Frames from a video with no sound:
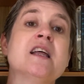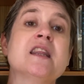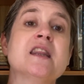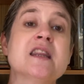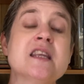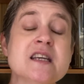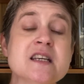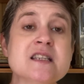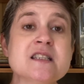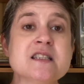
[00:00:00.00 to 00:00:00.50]

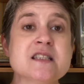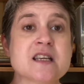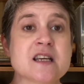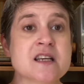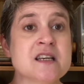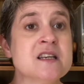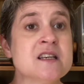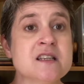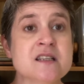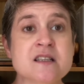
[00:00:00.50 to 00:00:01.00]
This
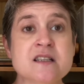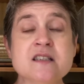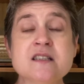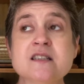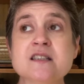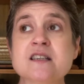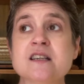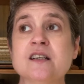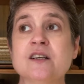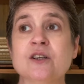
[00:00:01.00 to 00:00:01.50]

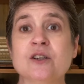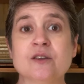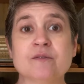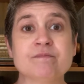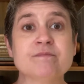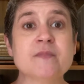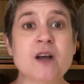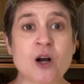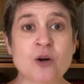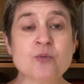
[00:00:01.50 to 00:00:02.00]
is
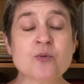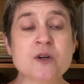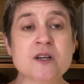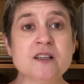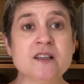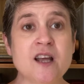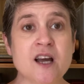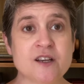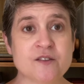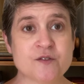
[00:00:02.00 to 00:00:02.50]
a real
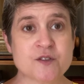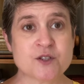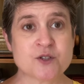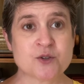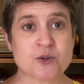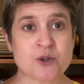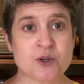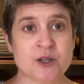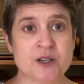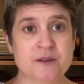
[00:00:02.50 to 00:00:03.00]
life
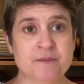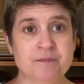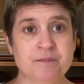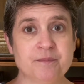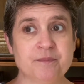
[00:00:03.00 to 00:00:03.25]
story.